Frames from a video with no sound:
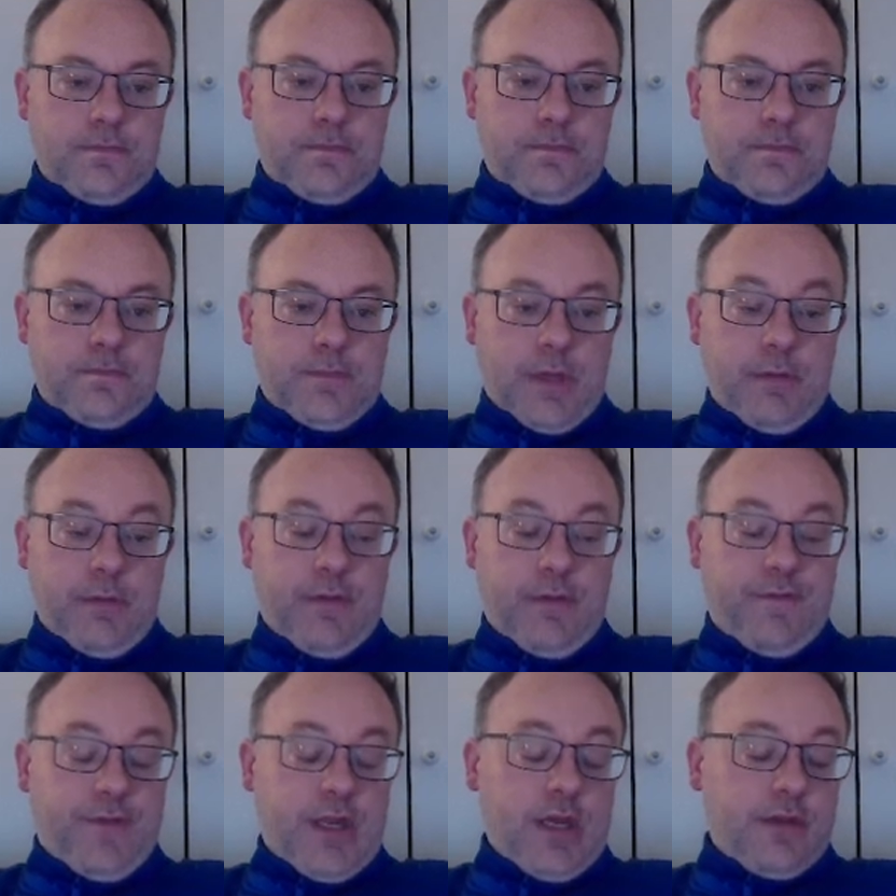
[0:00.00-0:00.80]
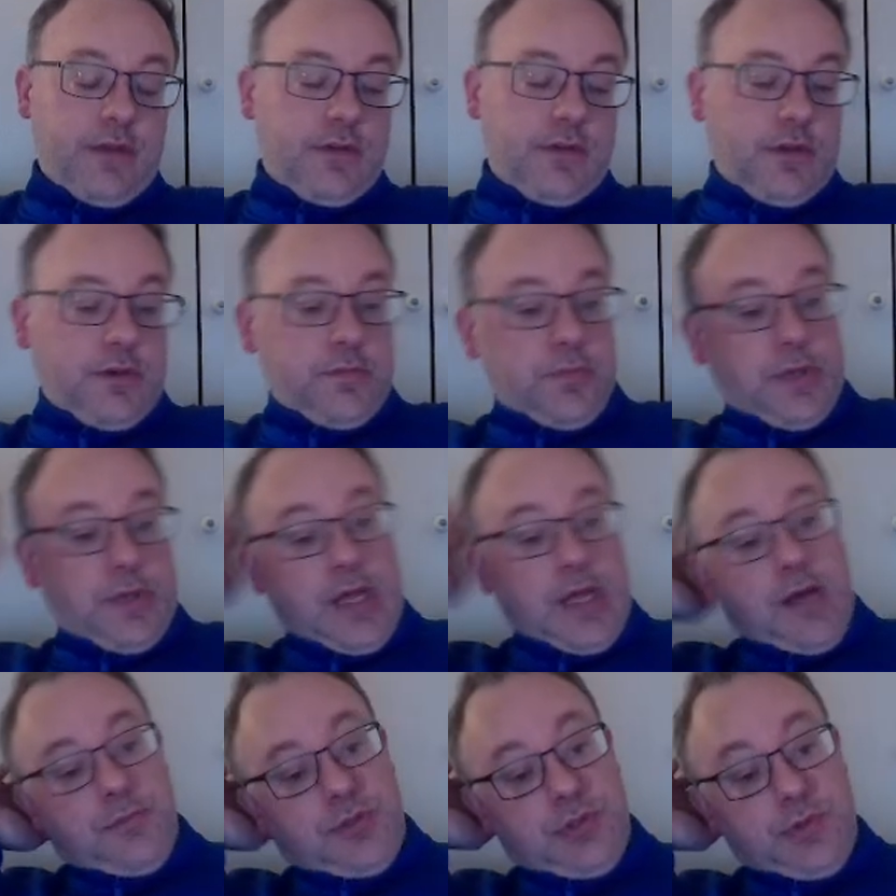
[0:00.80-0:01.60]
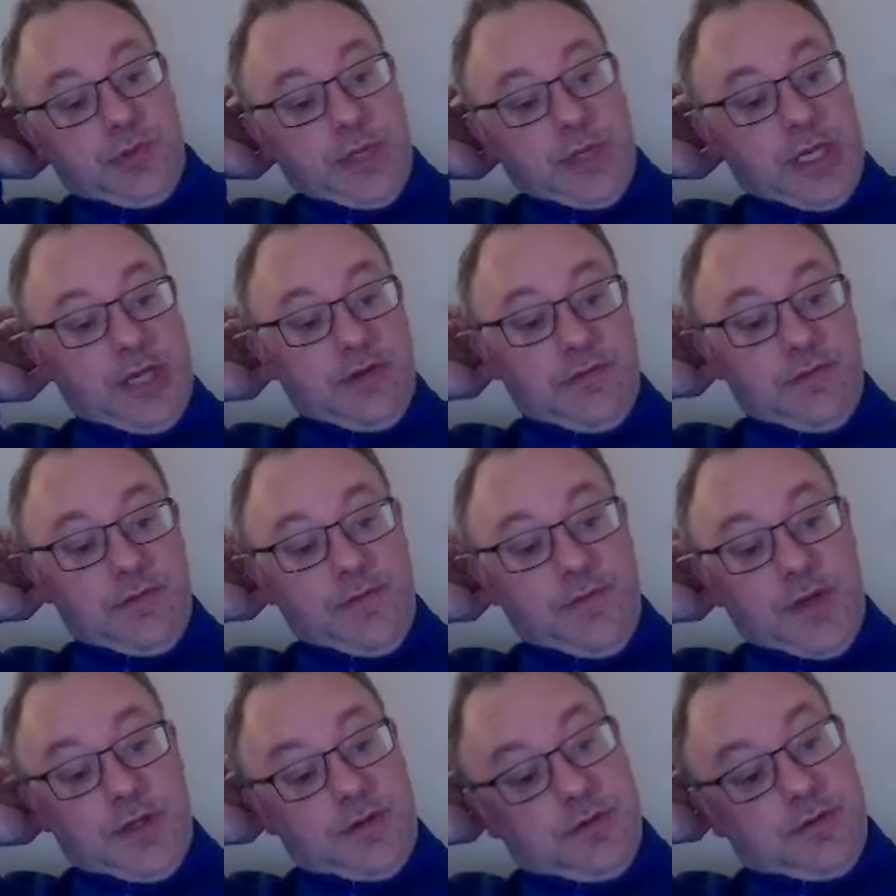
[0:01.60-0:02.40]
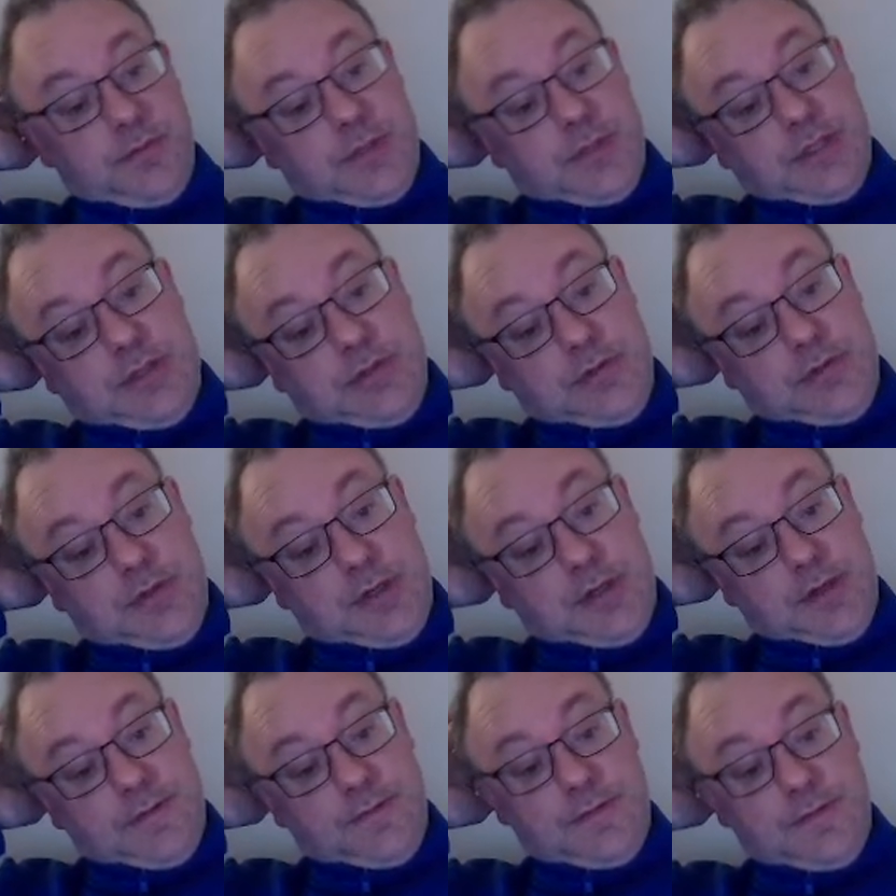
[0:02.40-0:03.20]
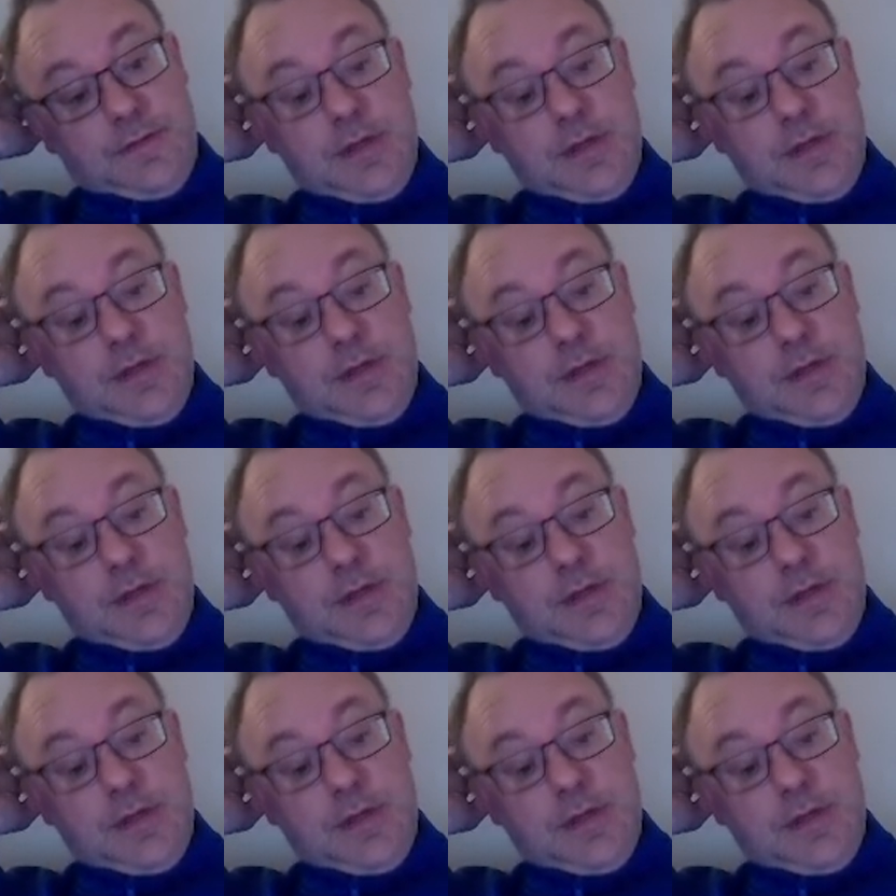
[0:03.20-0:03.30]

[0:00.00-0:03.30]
I mean, Theo's a good player. I'm sure he'll get his revenge on me soon enough.